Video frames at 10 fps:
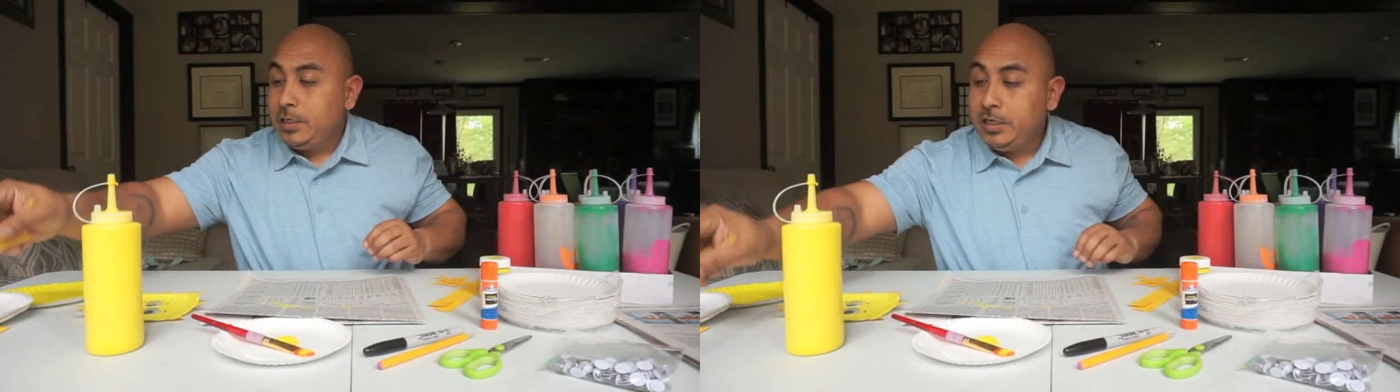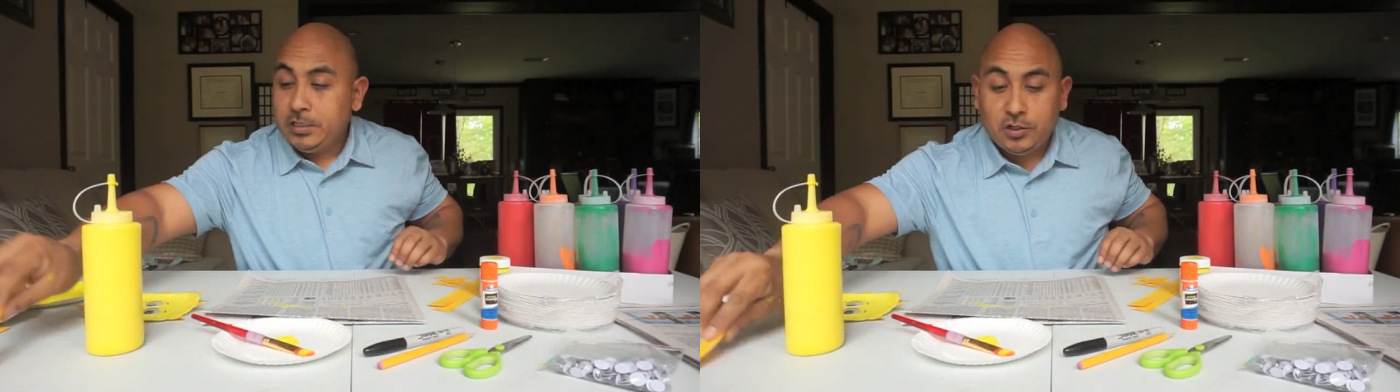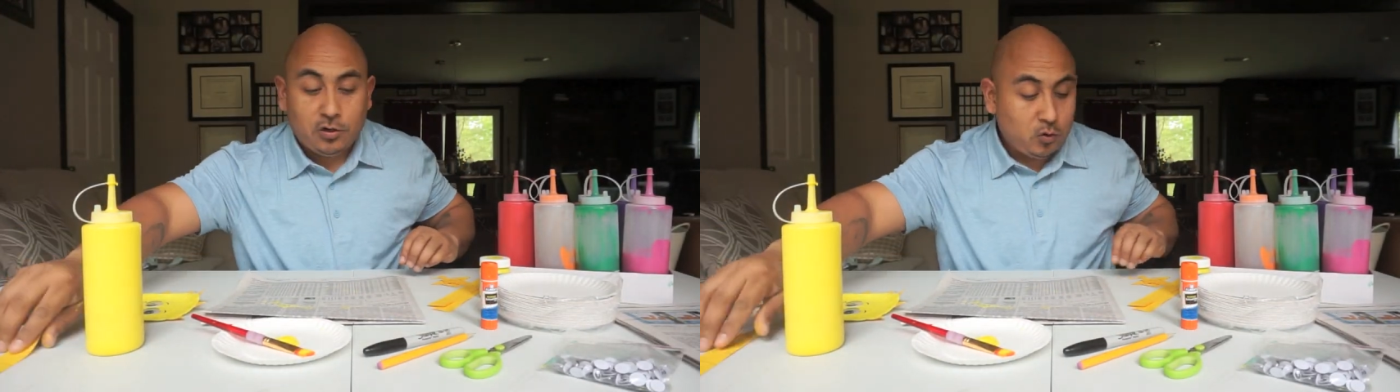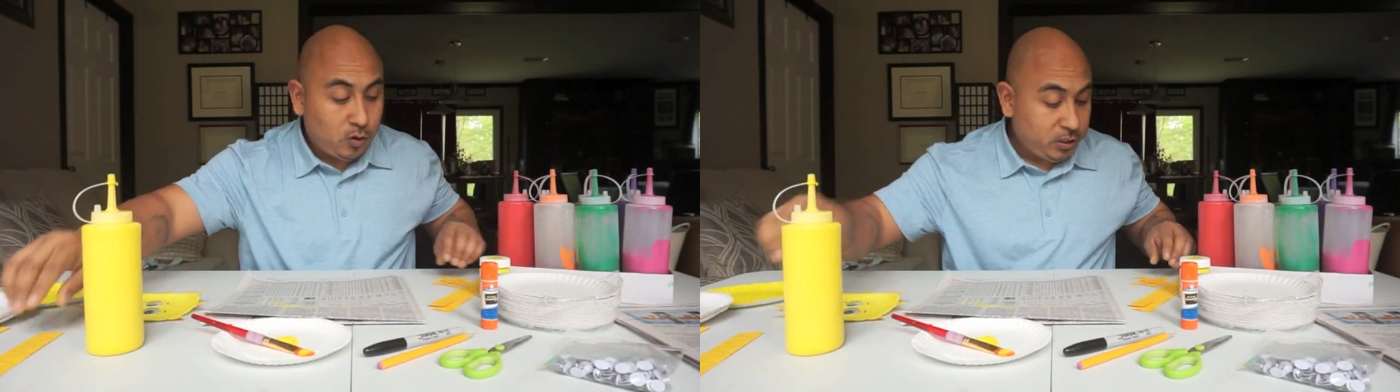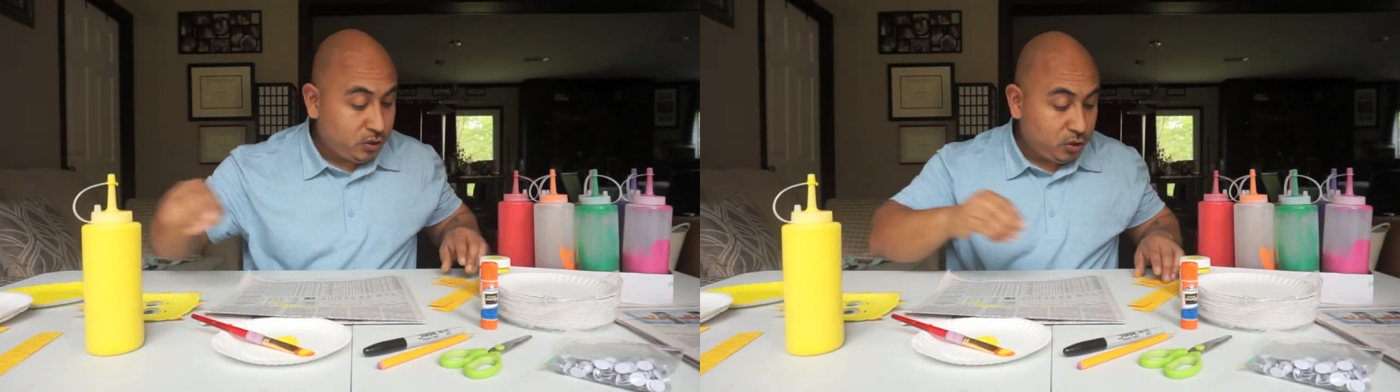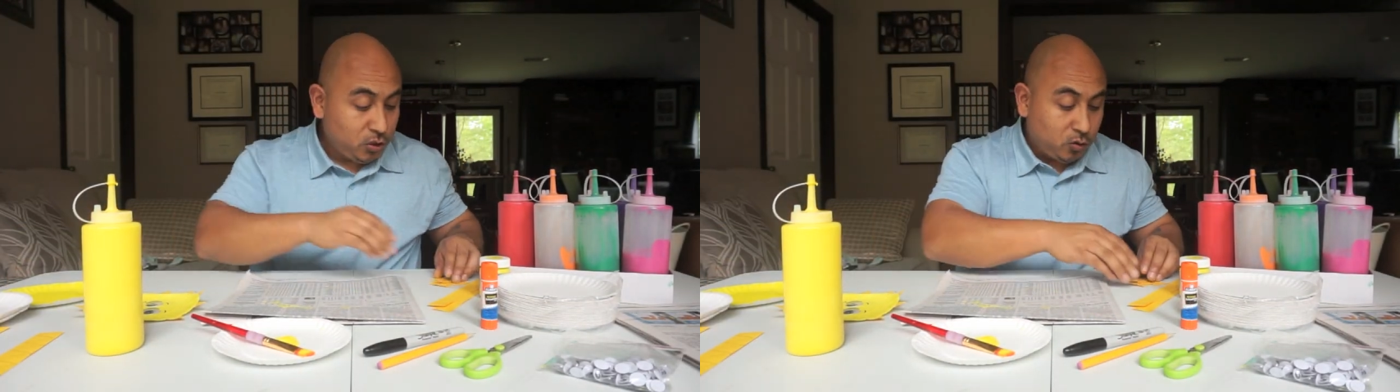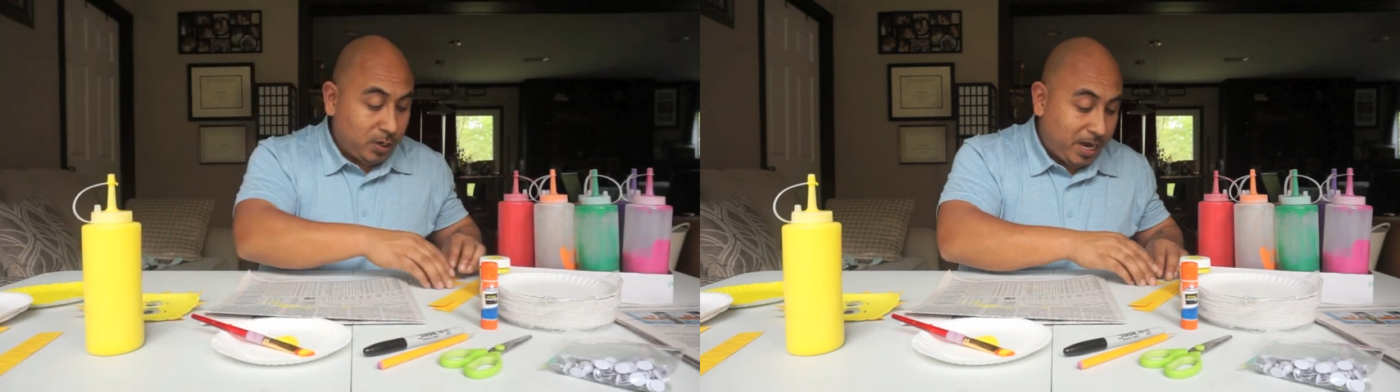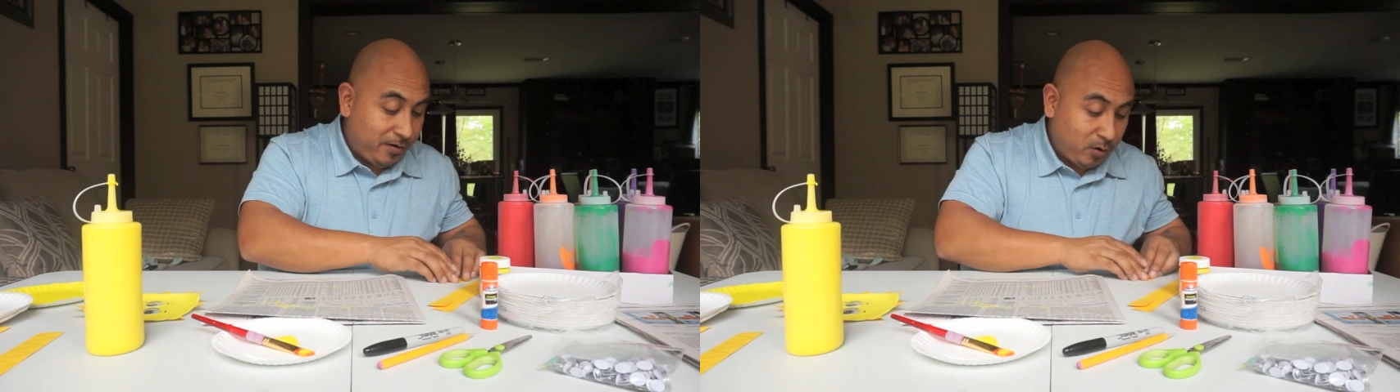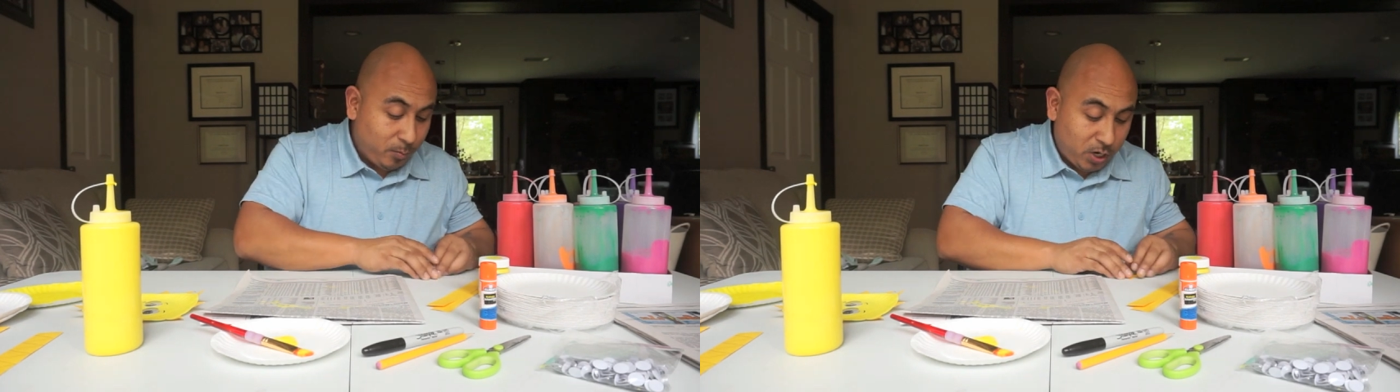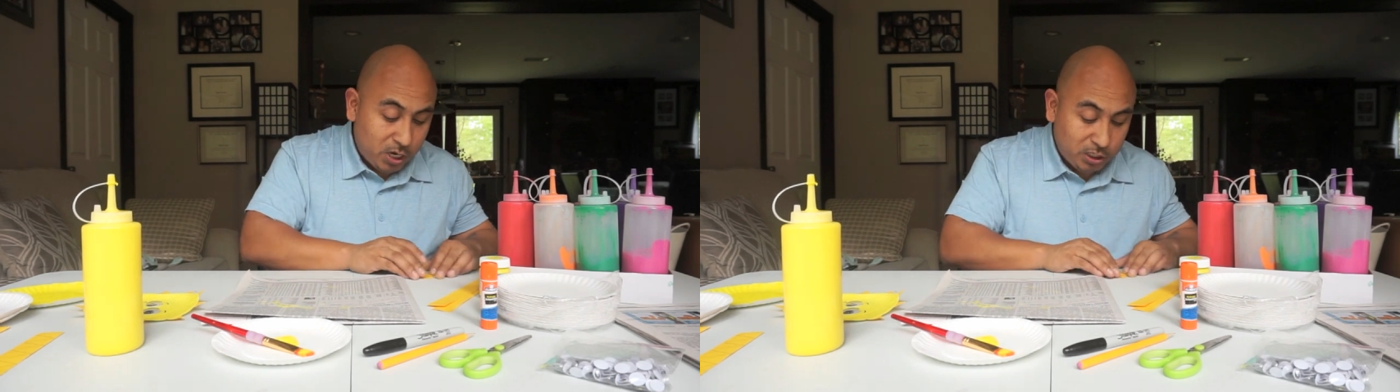is you're going to have a
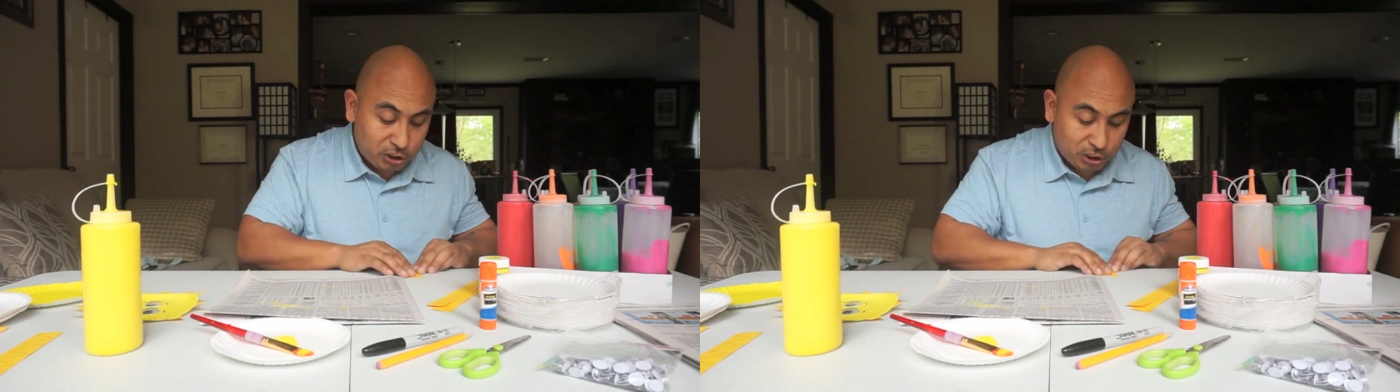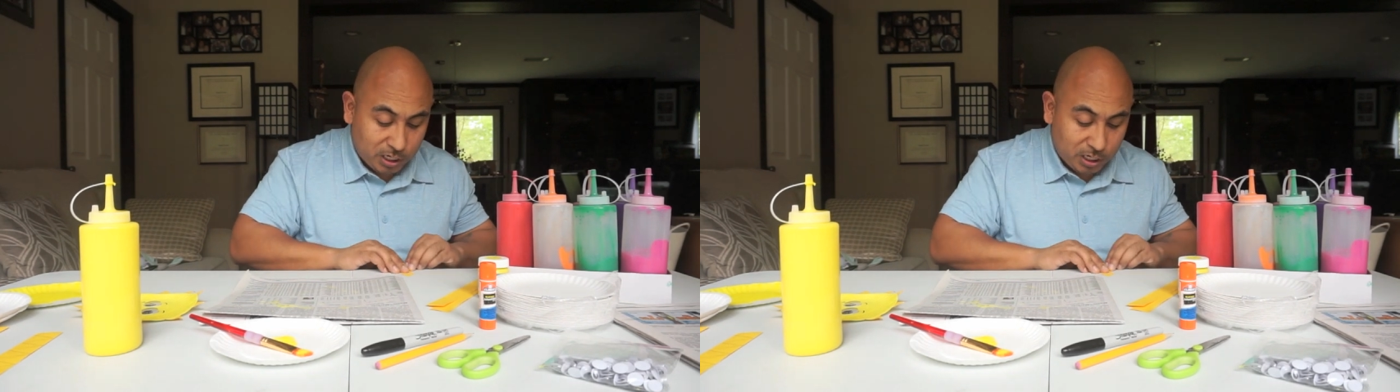bunch